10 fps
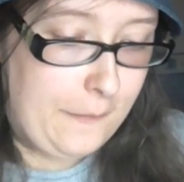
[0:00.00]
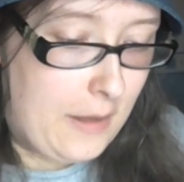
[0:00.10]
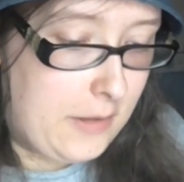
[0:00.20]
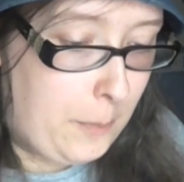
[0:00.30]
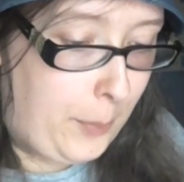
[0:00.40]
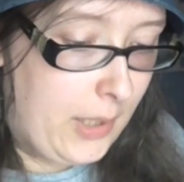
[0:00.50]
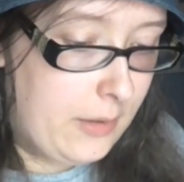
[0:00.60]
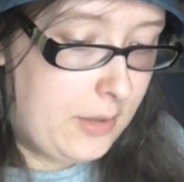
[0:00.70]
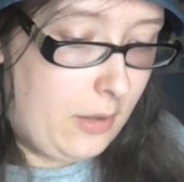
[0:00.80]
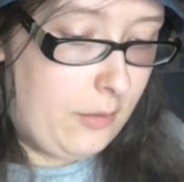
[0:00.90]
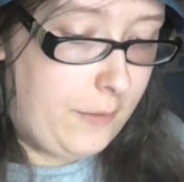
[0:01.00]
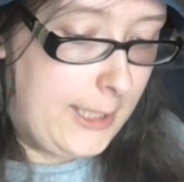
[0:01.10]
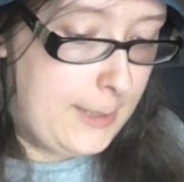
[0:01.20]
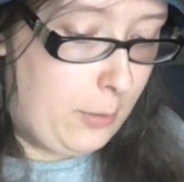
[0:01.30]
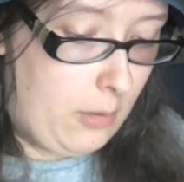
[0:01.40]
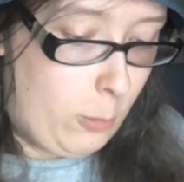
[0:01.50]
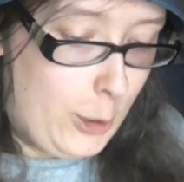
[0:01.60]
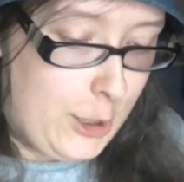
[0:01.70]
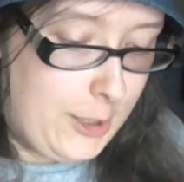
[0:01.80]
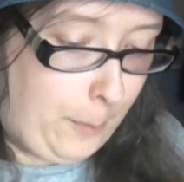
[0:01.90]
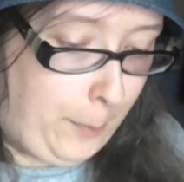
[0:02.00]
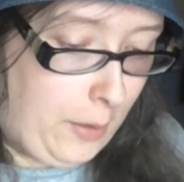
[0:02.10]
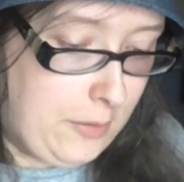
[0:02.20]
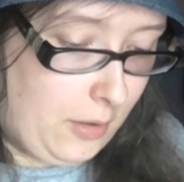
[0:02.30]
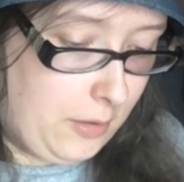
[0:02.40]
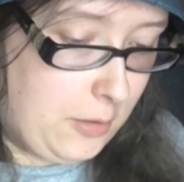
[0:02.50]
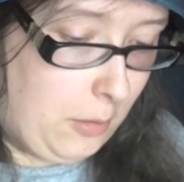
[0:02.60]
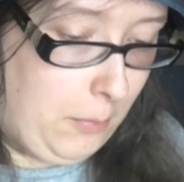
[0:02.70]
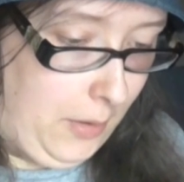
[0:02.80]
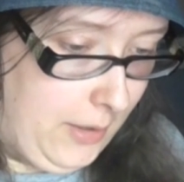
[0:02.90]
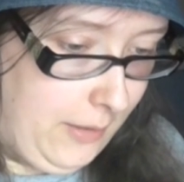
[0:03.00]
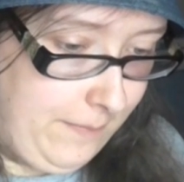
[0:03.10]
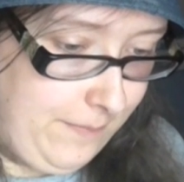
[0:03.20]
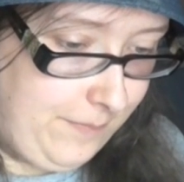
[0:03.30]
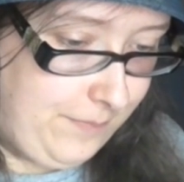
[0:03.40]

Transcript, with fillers: I found a post on Facebook, which is a post on Tumblr.